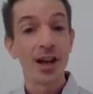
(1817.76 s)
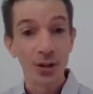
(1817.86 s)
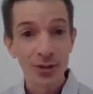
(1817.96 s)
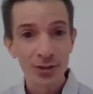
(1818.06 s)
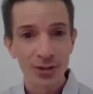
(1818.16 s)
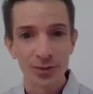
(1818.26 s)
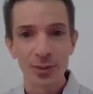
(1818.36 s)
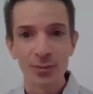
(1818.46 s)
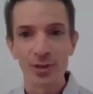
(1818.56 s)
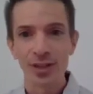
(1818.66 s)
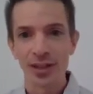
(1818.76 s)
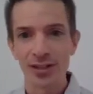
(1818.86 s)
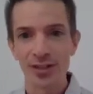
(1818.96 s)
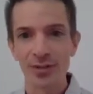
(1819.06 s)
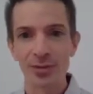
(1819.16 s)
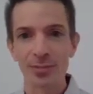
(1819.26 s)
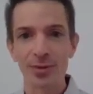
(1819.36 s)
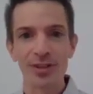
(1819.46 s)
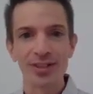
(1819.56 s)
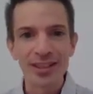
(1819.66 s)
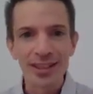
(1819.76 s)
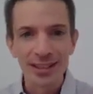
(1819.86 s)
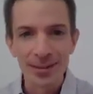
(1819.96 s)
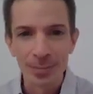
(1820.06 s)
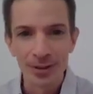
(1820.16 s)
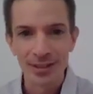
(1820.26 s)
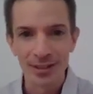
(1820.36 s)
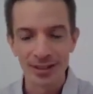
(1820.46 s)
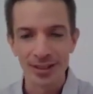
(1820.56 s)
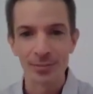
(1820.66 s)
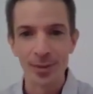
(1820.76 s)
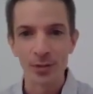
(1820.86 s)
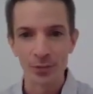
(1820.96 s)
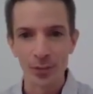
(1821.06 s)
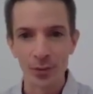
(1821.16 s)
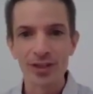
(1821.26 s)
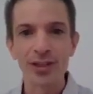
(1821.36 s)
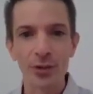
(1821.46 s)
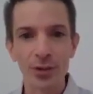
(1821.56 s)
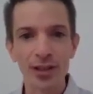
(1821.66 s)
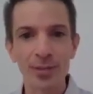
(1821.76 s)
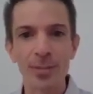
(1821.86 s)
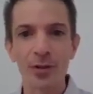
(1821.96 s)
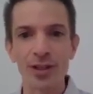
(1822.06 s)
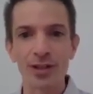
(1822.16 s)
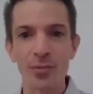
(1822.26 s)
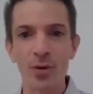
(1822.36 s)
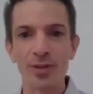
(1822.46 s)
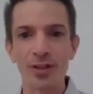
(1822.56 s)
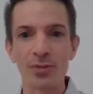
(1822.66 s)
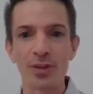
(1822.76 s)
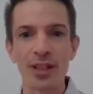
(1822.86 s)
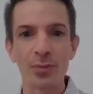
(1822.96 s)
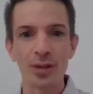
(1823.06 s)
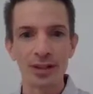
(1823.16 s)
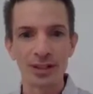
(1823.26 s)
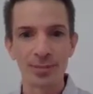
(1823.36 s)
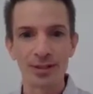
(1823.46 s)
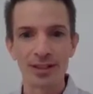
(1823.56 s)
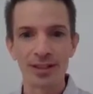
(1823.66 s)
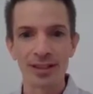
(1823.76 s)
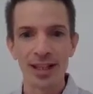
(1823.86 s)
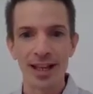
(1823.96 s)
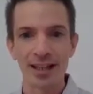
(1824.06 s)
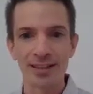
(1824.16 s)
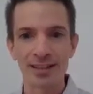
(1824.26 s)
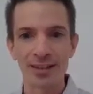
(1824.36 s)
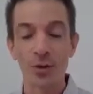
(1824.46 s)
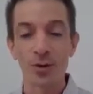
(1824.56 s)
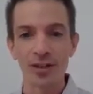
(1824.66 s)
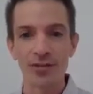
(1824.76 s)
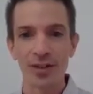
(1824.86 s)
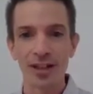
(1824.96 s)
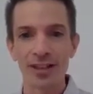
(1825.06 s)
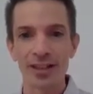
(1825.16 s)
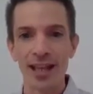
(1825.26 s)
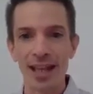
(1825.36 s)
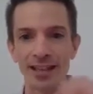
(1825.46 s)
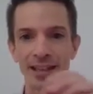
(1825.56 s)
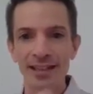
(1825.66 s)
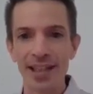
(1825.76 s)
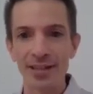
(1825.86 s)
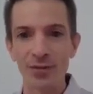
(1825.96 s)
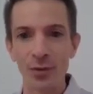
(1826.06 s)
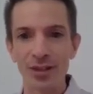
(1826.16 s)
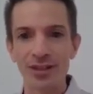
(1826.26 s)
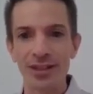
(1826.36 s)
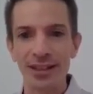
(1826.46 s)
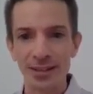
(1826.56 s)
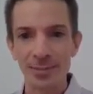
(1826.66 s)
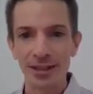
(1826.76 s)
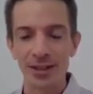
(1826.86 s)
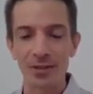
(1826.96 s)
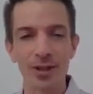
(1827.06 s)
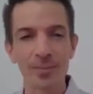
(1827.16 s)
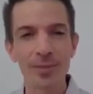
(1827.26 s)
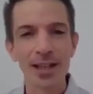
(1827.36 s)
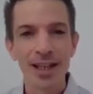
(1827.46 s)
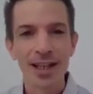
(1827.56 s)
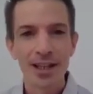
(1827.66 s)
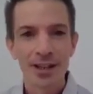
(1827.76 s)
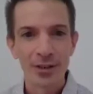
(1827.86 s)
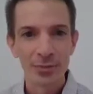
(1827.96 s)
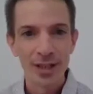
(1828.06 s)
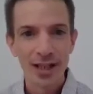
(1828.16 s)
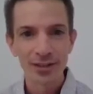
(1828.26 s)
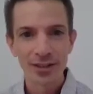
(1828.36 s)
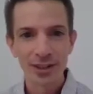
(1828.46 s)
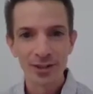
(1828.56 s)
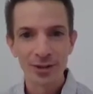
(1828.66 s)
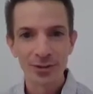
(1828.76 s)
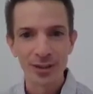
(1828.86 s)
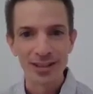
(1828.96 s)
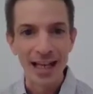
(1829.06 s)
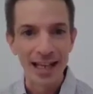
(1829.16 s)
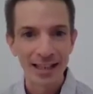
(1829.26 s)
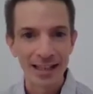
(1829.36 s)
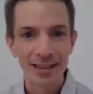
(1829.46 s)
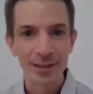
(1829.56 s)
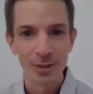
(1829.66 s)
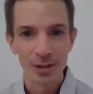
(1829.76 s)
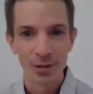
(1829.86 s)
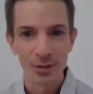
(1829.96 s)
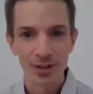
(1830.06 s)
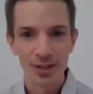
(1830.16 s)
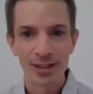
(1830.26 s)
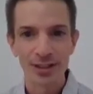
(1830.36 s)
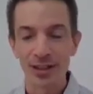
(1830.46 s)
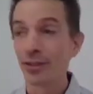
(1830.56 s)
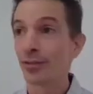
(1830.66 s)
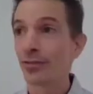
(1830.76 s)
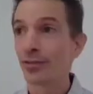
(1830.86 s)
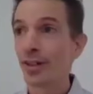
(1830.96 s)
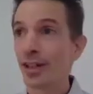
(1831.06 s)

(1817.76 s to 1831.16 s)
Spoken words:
Also, when we're talking to employees explicitly about voice, they'll think about these moments when they were explicitly asked or invited and then gave voice and expect outcome. The reality, though, is I think the majority of